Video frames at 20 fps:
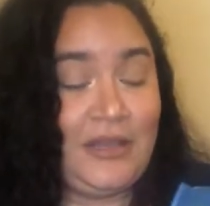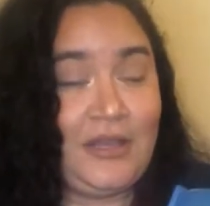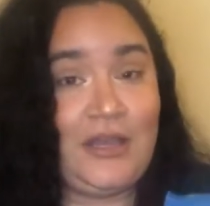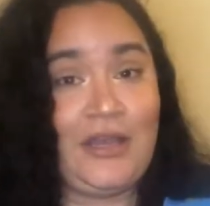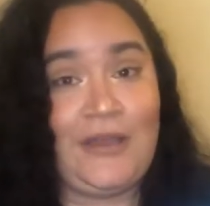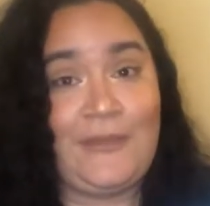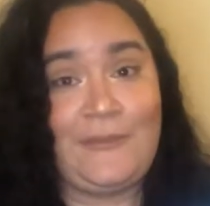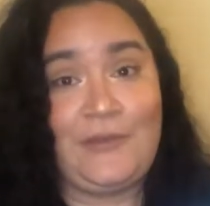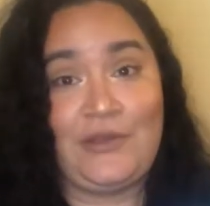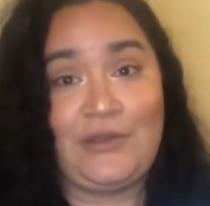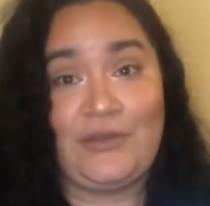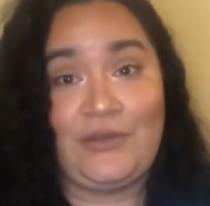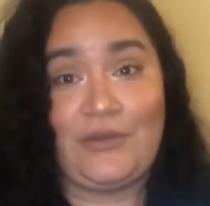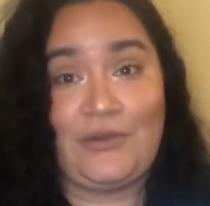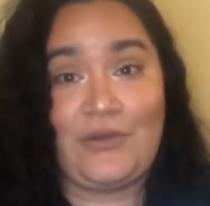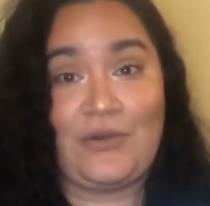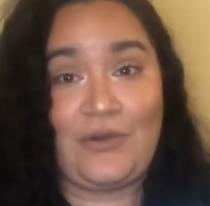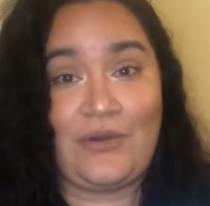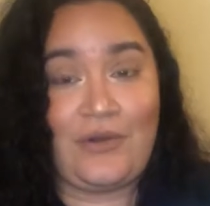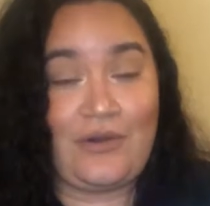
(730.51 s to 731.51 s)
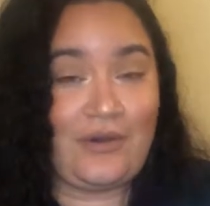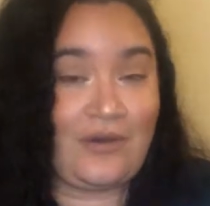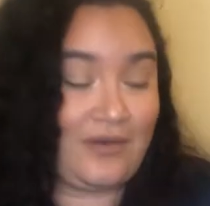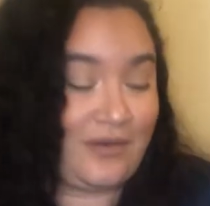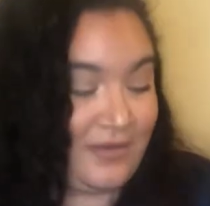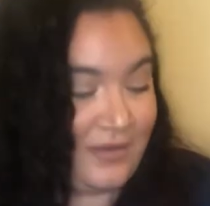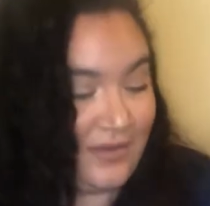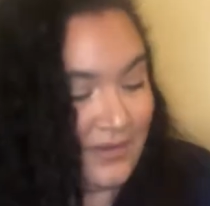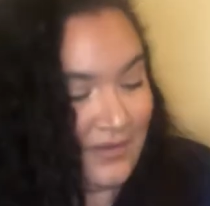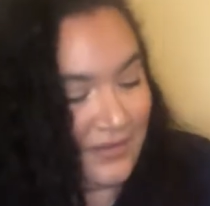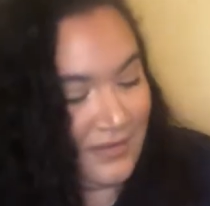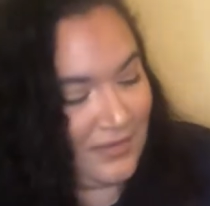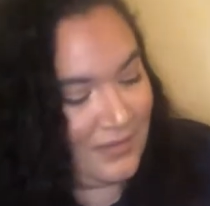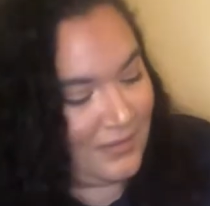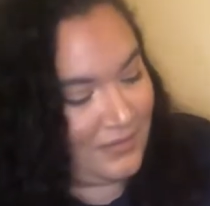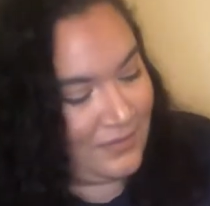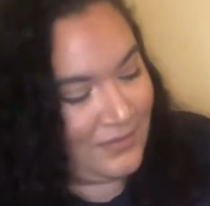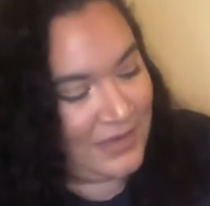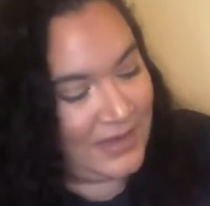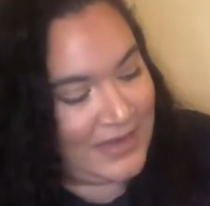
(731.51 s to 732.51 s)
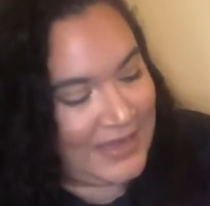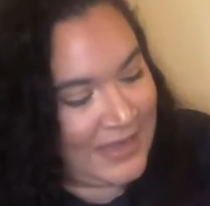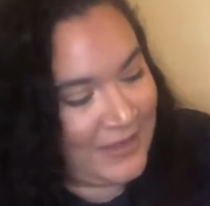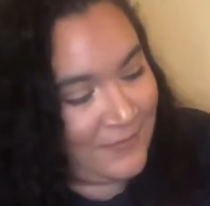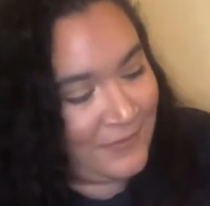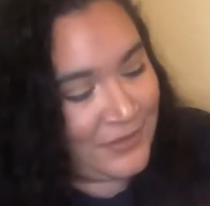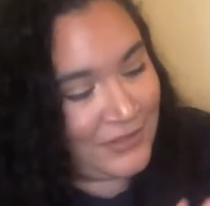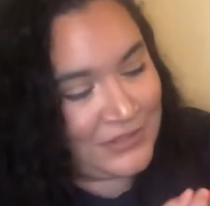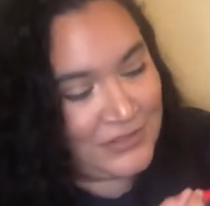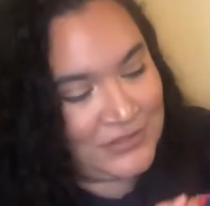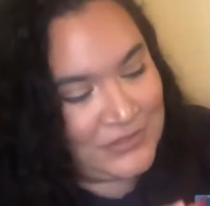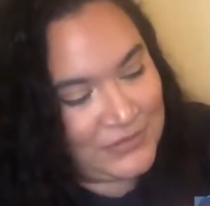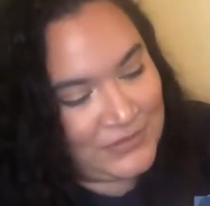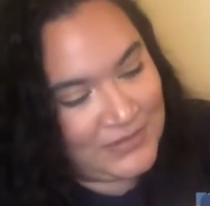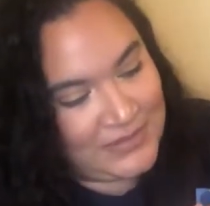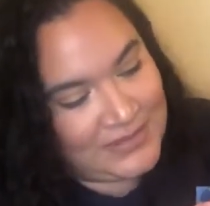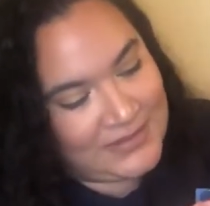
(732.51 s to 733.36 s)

Now I'm going to call, what I want to